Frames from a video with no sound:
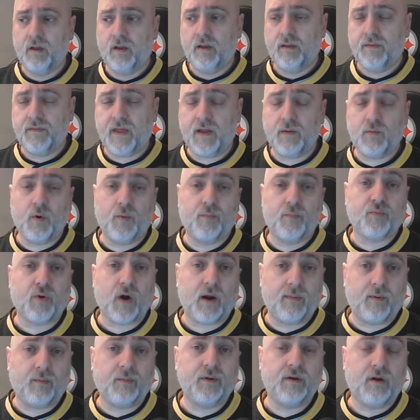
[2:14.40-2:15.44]
They will
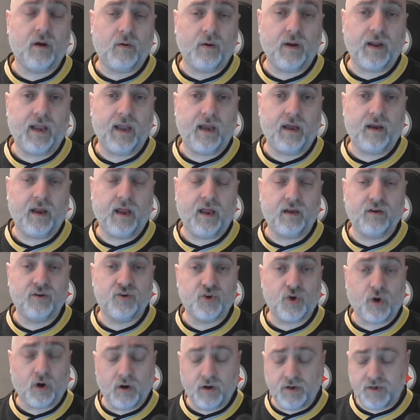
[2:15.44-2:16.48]
probably go ahead and
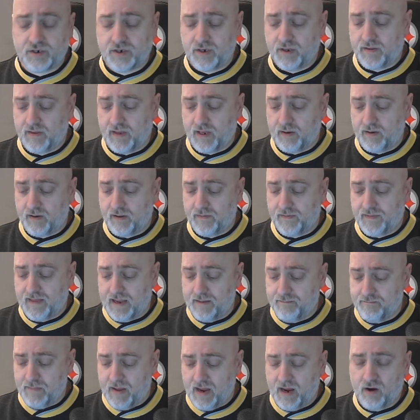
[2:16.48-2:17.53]
charge.
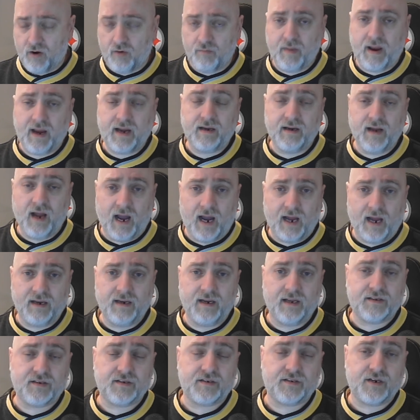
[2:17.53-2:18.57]
They may or may not
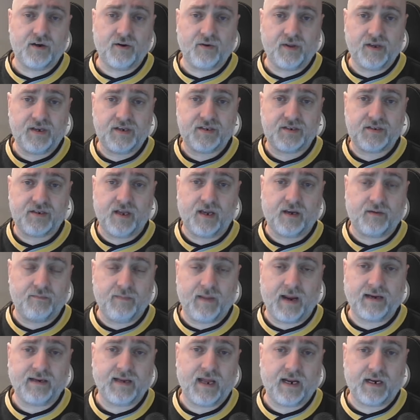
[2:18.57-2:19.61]
necessarily stick
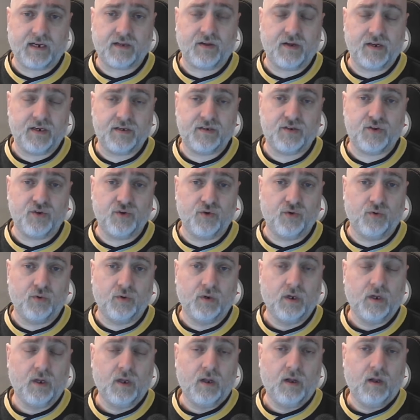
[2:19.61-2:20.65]
magnetically to
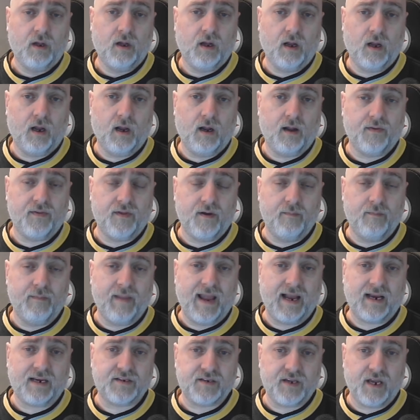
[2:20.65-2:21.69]
the
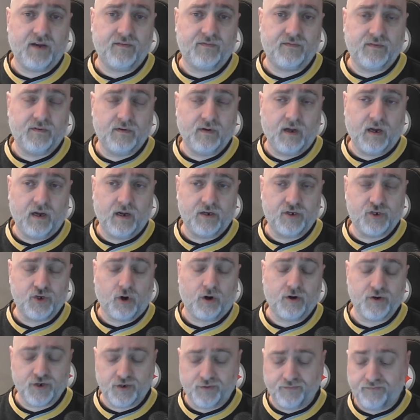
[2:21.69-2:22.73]
MagSafe
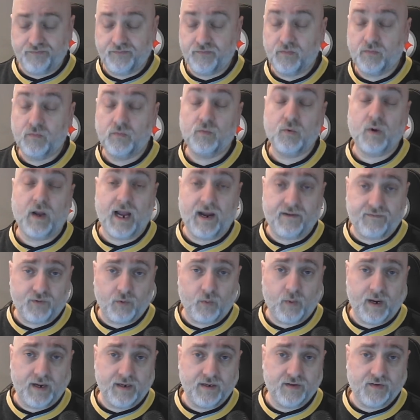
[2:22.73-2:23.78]
charger. We'll have to
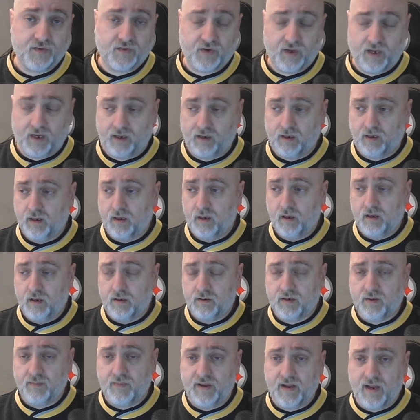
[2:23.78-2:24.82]
wait and see.
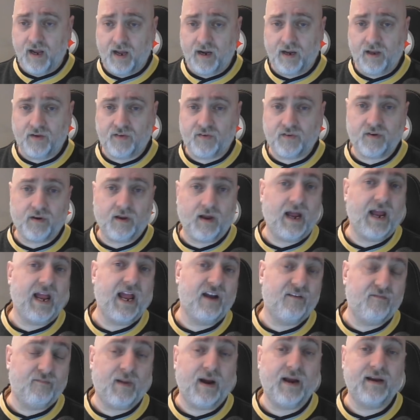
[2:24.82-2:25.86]
To be honest, I
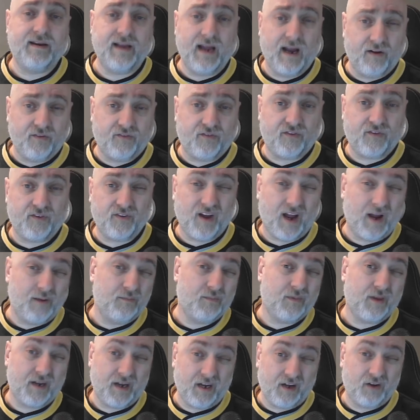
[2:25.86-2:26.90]
have my doubts.
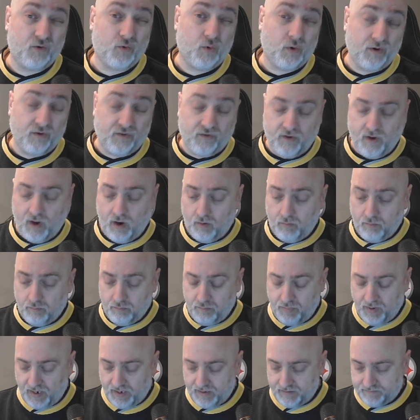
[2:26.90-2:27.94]
I'm leaning towards no.
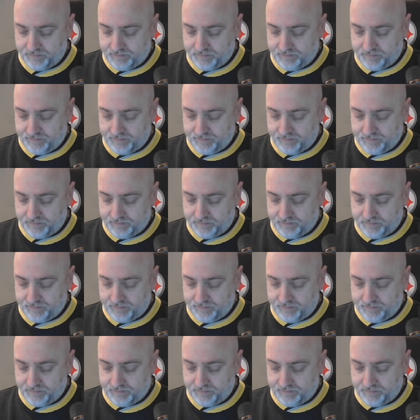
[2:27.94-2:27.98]
But